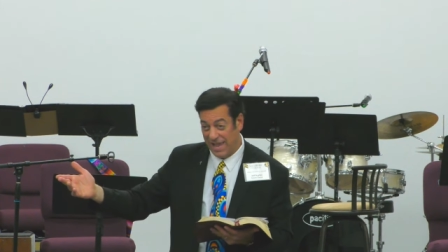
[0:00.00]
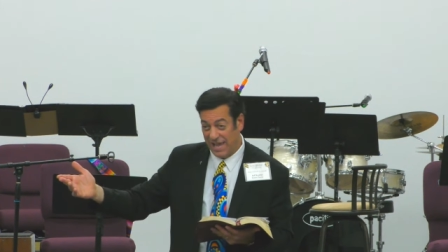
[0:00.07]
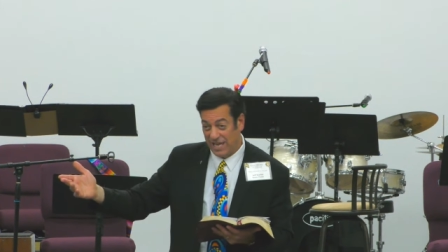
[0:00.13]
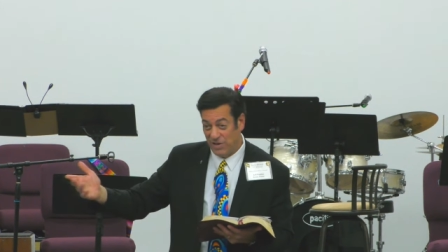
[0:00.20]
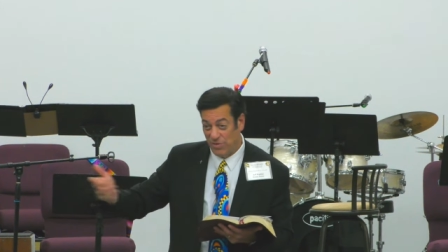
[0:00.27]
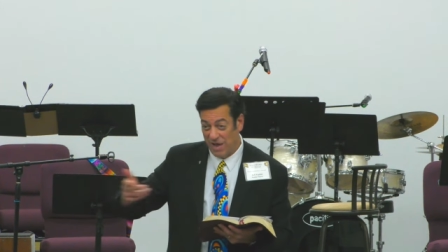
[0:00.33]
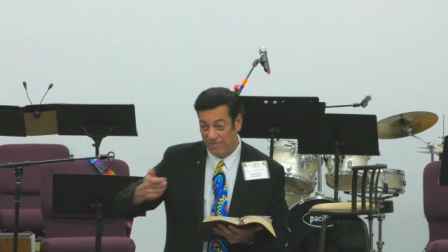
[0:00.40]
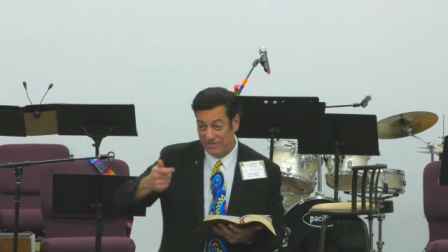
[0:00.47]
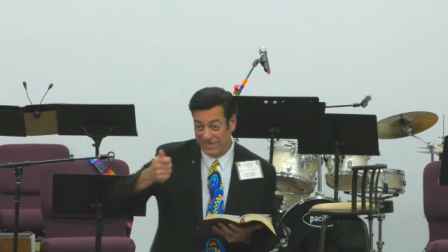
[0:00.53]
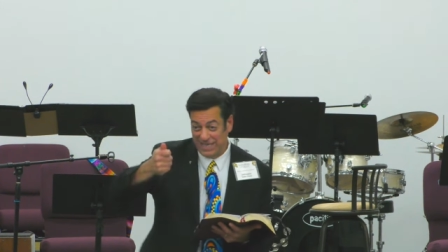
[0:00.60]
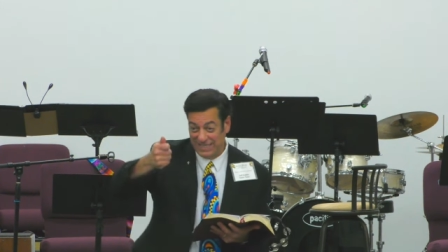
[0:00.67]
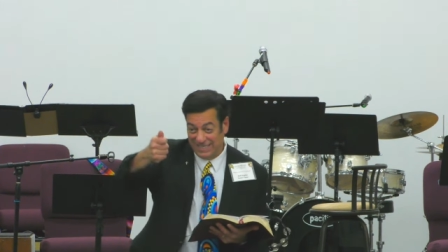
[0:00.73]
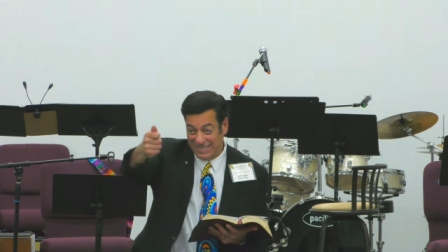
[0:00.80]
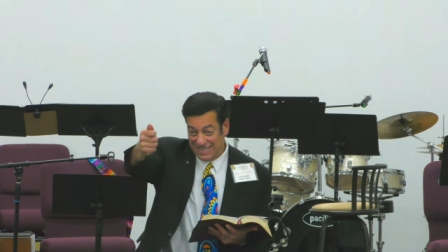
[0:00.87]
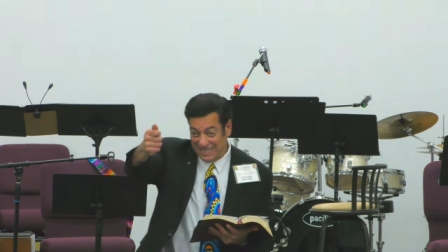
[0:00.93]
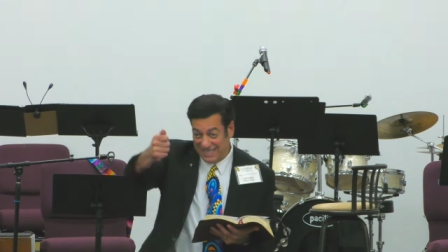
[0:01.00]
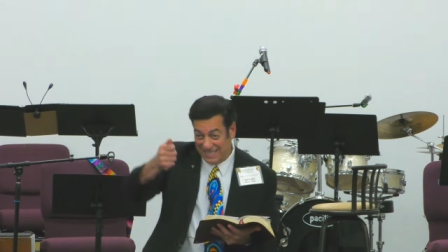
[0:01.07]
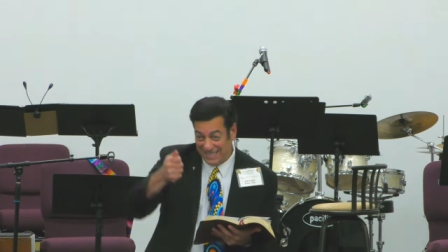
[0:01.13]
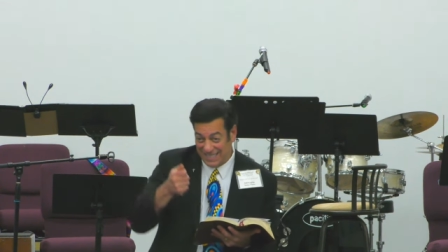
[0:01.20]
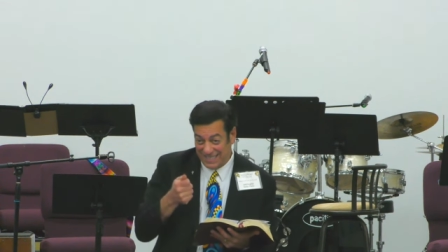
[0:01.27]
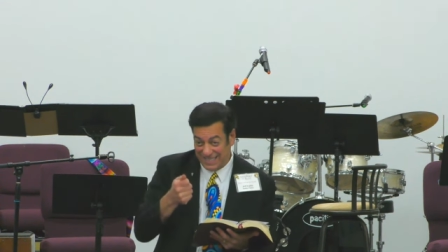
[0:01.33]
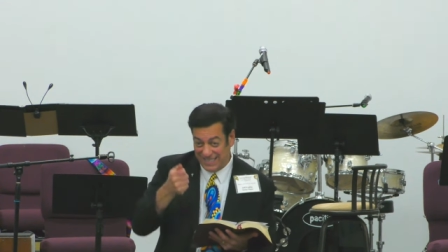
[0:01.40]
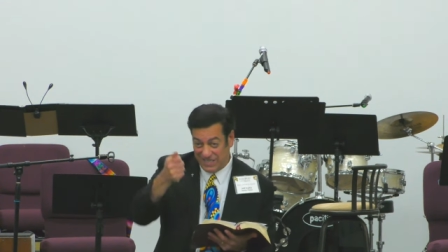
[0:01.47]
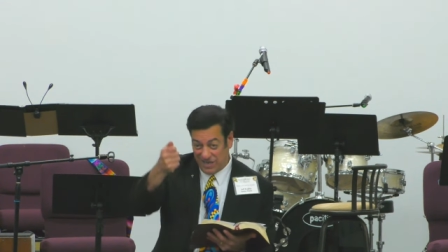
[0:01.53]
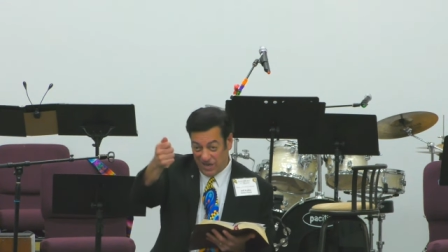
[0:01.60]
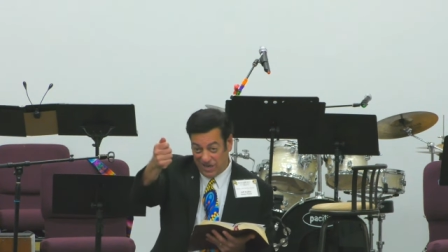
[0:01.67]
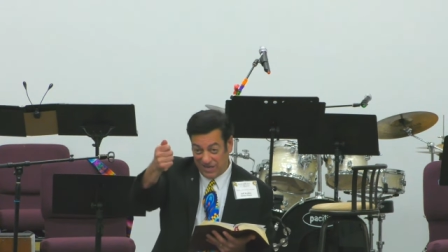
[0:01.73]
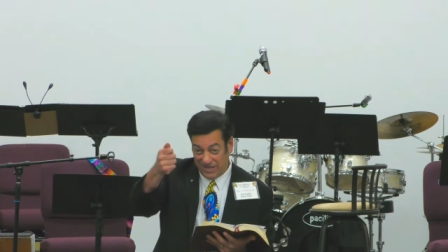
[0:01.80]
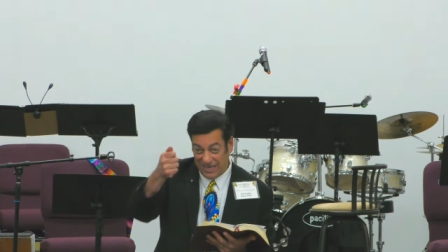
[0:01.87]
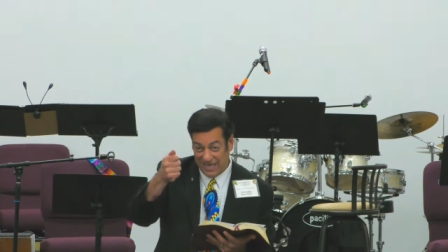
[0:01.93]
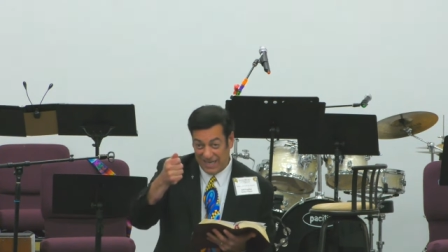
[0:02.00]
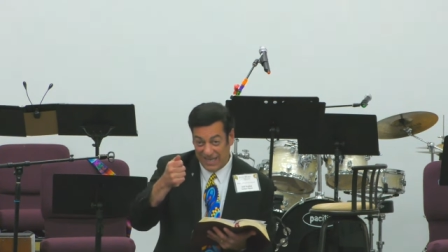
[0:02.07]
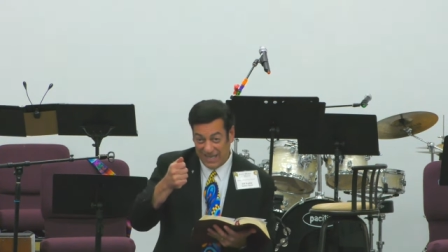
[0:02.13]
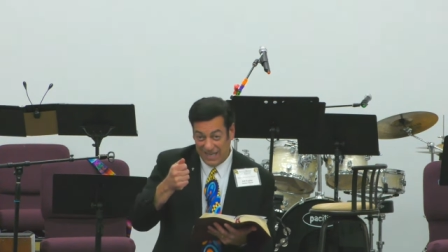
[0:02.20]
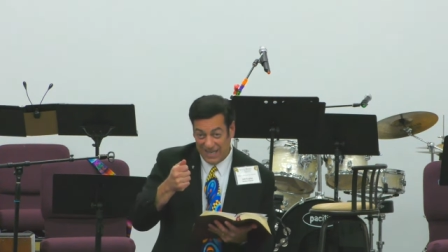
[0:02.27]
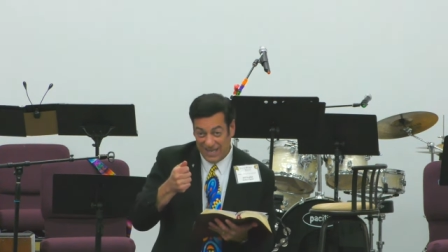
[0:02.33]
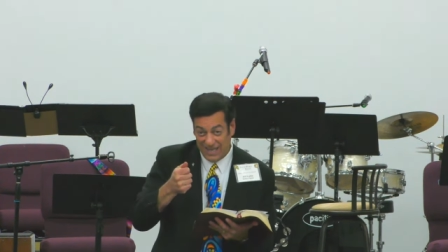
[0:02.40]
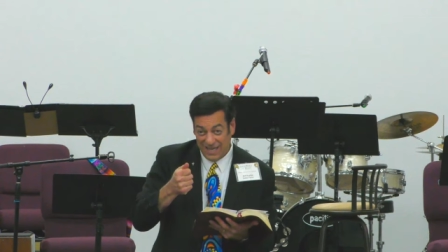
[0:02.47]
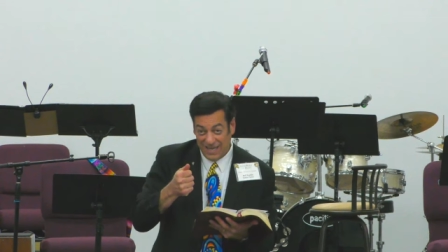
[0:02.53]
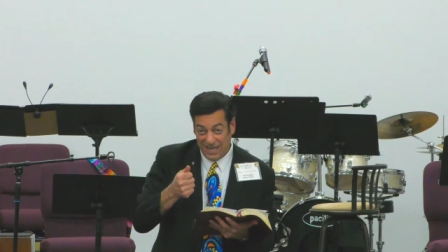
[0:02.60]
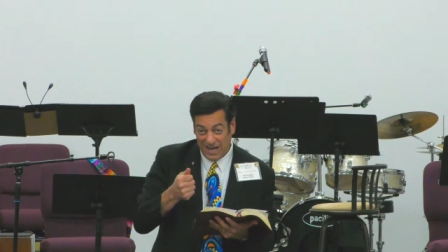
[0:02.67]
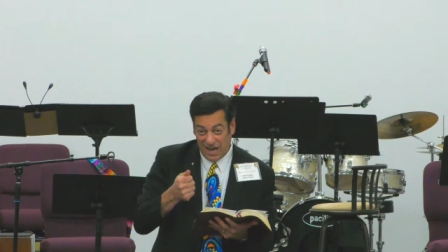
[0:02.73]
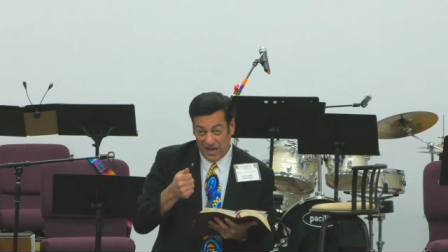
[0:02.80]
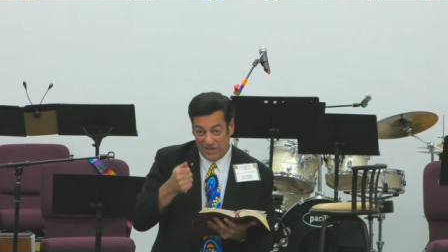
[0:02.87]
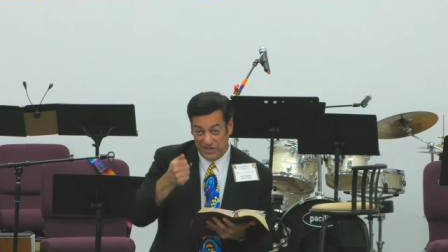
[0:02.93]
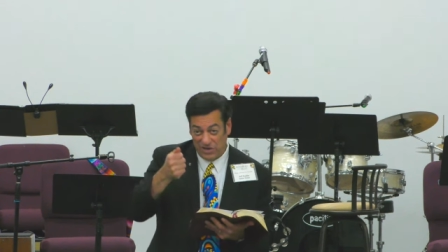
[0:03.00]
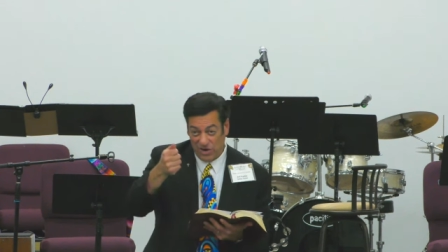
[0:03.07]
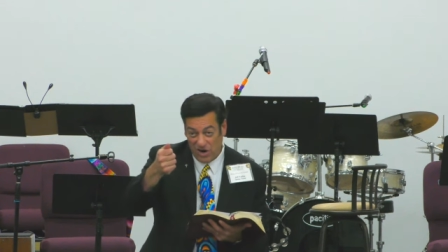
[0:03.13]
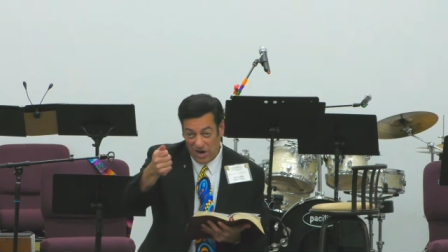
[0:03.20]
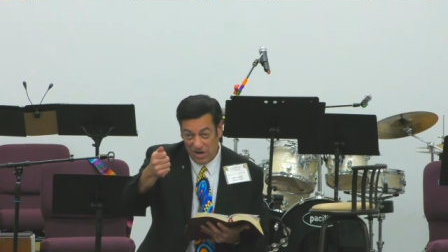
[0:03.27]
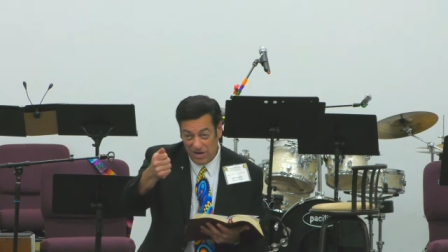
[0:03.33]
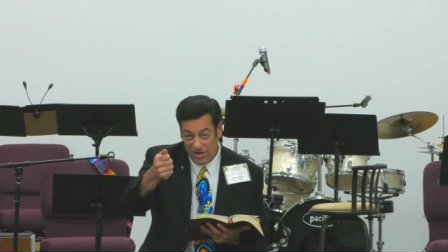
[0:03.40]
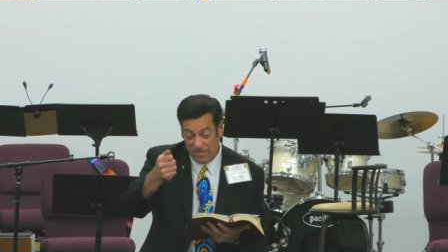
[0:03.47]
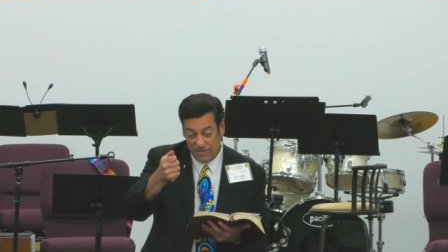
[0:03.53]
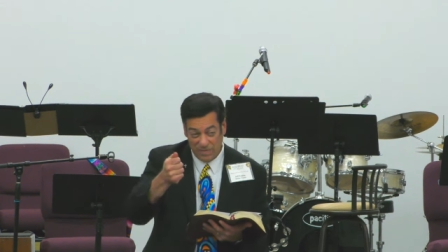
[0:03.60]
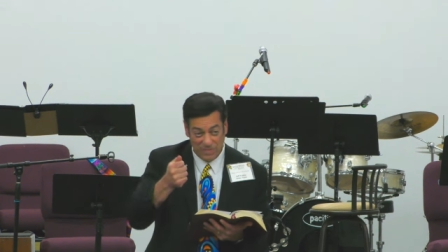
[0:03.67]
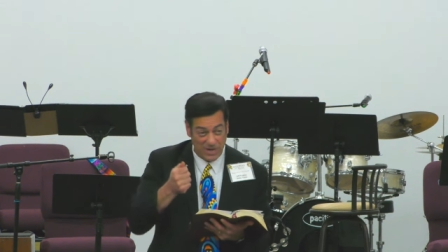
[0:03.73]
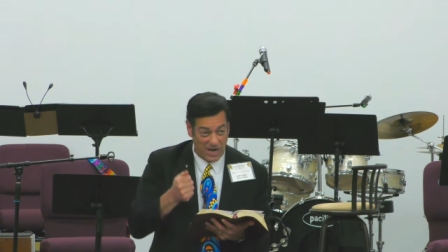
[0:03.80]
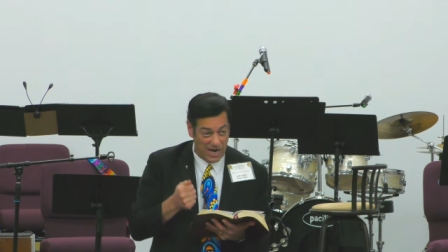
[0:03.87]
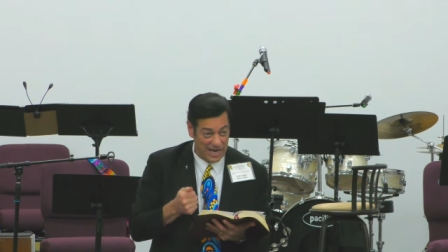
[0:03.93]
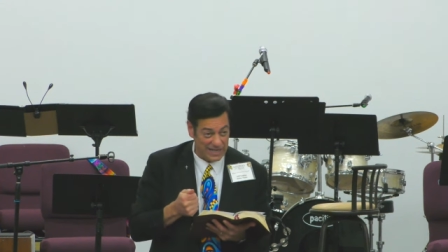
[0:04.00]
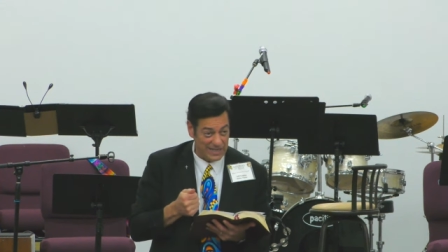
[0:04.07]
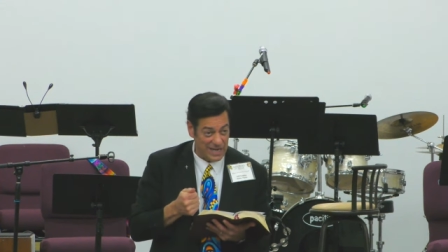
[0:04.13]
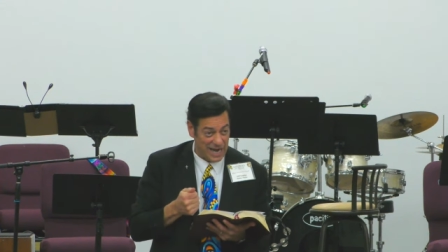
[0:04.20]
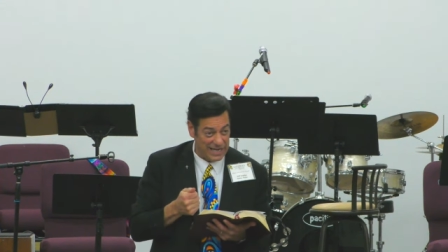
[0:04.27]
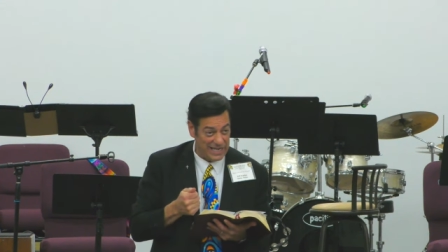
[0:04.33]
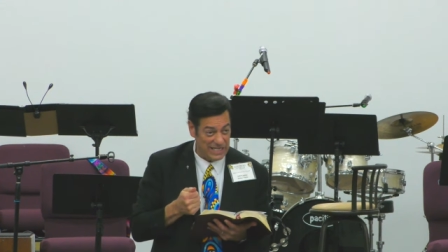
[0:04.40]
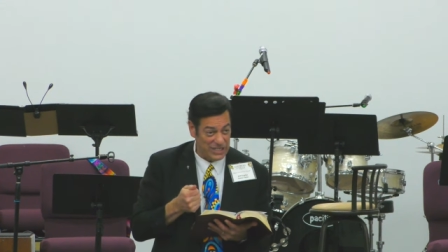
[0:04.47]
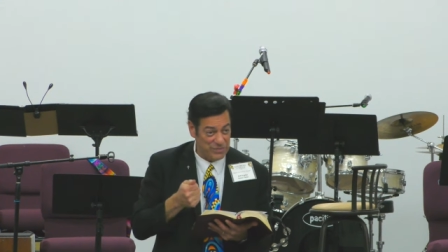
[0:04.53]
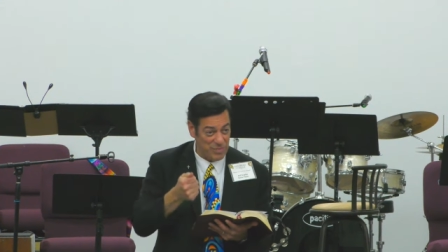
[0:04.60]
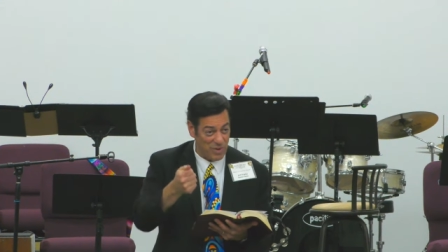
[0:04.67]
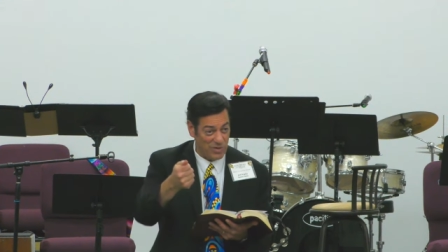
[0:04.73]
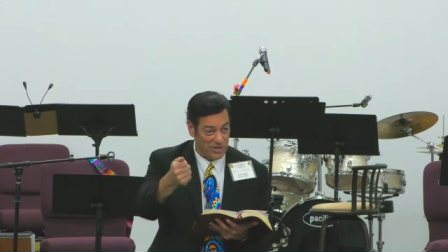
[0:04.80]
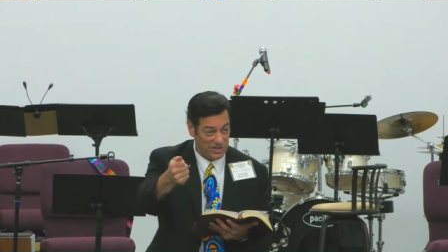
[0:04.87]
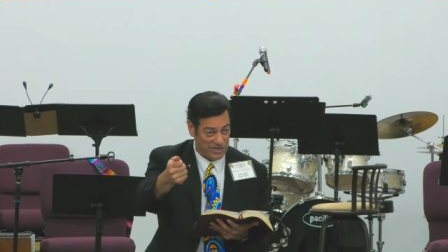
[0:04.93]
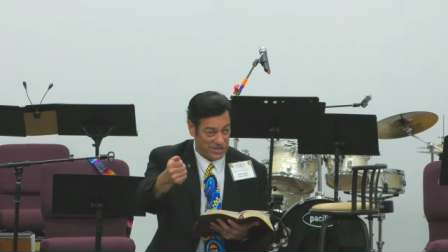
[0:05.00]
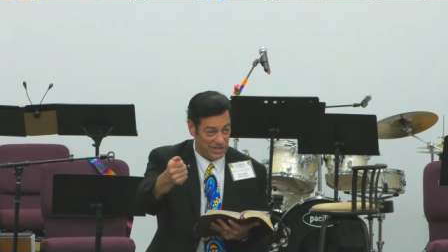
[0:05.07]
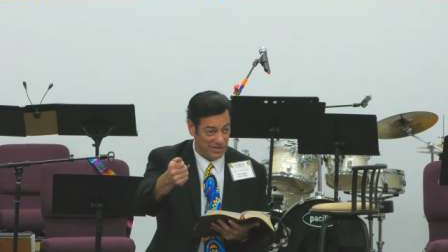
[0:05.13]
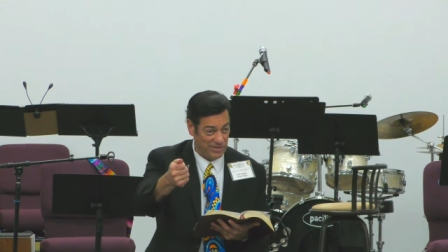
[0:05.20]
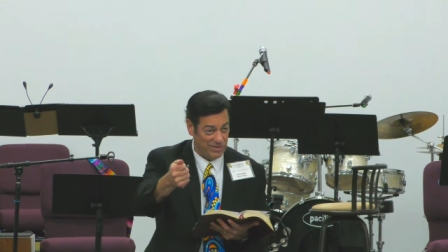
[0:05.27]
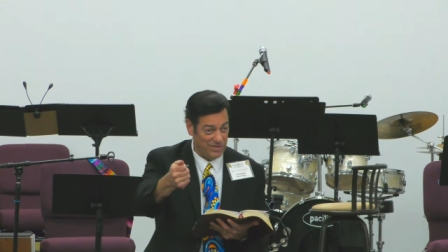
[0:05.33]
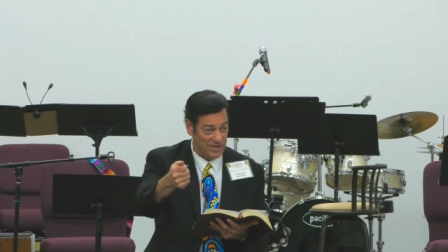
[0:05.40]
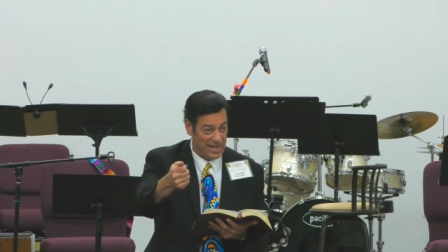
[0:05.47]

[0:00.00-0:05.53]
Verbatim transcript: You have sensed this tug on your heart from God. God has spoken to you.